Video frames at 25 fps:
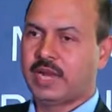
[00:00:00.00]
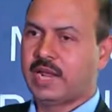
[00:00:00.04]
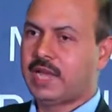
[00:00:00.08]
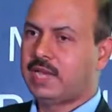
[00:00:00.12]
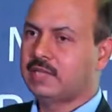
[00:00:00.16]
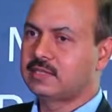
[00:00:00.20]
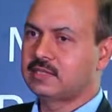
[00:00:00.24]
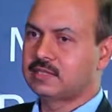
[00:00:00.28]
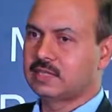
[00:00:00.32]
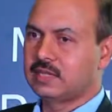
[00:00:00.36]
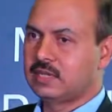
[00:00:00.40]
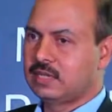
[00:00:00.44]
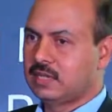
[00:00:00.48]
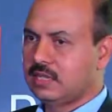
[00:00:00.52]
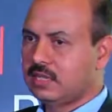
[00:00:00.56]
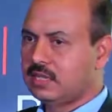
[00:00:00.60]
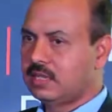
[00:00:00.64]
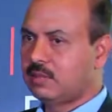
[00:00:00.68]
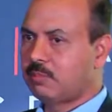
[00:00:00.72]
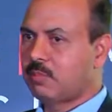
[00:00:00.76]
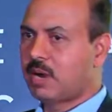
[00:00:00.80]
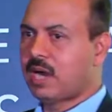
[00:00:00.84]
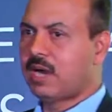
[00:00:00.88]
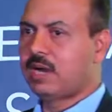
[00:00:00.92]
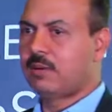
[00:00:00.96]
Uh,
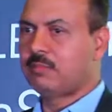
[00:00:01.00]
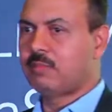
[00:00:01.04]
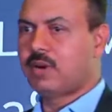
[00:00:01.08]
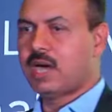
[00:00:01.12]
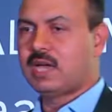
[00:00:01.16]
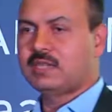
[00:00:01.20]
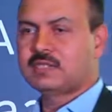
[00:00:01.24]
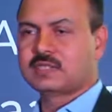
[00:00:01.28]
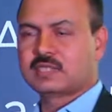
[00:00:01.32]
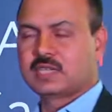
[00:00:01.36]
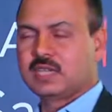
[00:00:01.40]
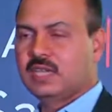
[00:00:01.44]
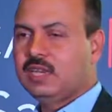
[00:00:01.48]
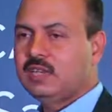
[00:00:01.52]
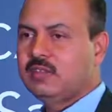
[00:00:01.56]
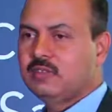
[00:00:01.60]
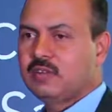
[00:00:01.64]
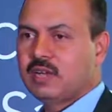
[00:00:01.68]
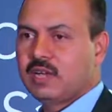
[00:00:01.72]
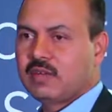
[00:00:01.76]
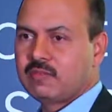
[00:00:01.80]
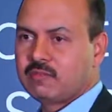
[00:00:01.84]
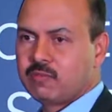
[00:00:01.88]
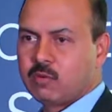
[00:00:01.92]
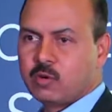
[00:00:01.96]
whereas in, in the ma
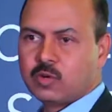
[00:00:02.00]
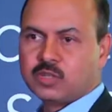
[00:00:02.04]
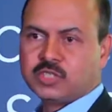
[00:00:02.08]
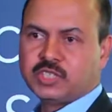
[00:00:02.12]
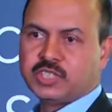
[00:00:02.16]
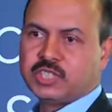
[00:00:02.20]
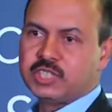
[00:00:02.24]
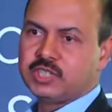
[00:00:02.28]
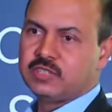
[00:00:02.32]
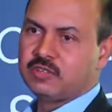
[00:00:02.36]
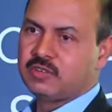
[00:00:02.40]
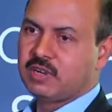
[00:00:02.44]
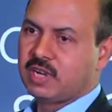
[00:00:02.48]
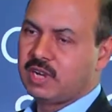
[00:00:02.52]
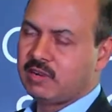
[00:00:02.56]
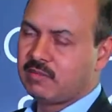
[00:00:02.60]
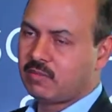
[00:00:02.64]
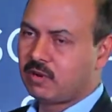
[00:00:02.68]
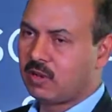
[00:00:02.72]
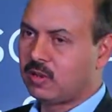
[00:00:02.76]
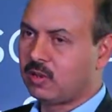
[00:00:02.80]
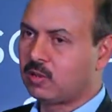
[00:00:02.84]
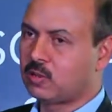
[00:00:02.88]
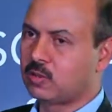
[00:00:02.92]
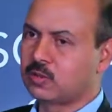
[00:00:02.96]
mass scale you have
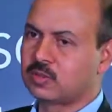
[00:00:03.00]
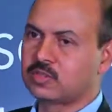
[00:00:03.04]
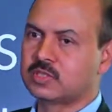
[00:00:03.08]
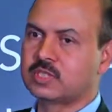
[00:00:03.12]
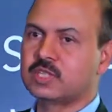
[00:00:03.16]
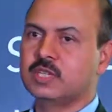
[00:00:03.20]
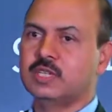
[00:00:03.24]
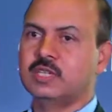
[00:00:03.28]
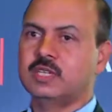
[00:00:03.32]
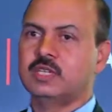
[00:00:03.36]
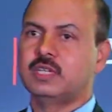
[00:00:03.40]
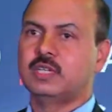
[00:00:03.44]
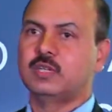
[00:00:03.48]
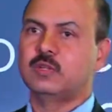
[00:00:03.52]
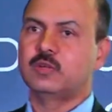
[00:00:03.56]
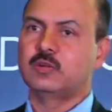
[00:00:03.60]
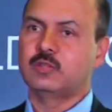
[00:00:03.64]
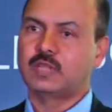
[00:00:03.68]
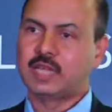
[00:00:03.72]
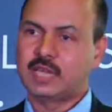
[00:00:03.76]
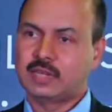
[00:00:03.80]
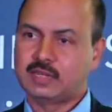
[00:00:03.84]
forging, you have all those,